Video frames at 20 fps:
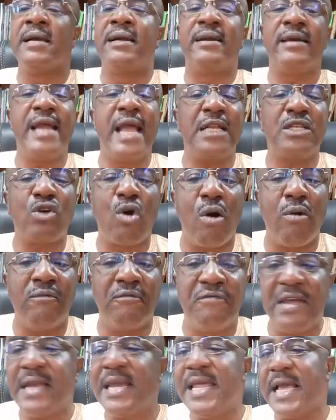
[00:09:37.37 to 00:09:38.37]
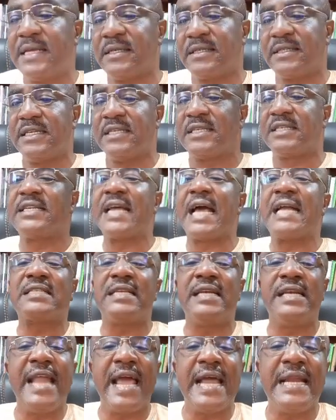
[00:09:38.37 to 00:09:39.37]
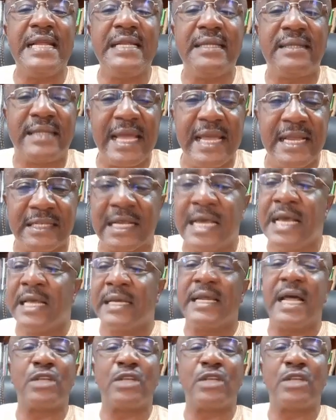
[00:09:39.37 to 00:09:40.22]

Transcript: Create conveniences, start learning things